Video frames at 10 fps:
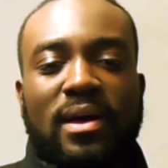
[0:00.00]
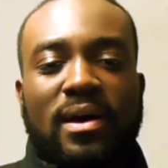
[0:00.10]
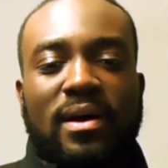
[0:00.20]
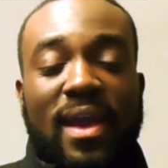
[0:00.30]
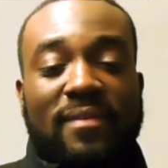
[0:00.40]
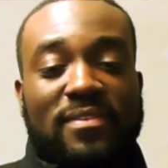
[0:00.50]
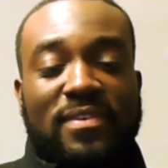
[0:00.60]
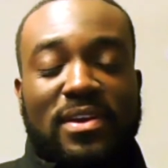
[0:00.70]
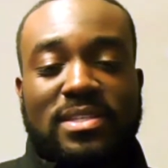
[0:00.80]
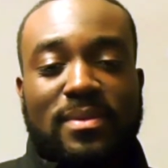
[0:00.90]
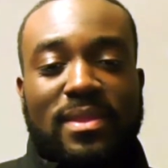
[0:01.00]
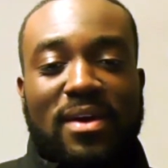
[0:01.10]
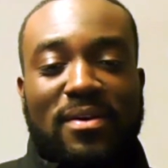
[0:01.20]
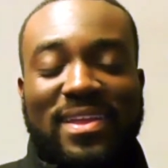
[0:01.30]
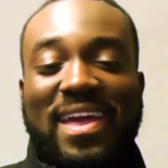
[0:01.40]
I have to figure something
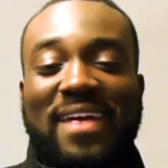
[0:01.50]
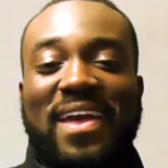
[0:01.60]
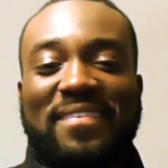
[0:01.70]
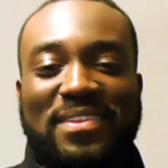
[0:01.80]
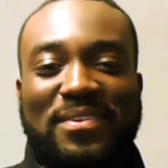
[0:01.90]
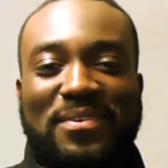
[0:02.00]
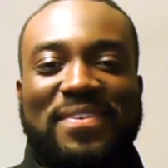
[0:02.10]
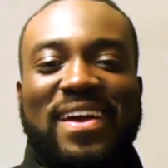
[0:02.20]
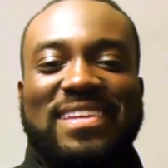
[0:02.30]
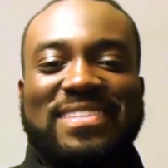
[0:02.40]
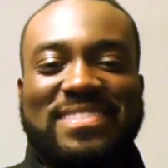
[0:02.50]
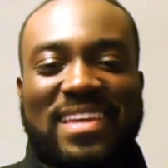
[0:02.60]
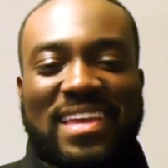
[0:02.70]
out. I have to do it fast.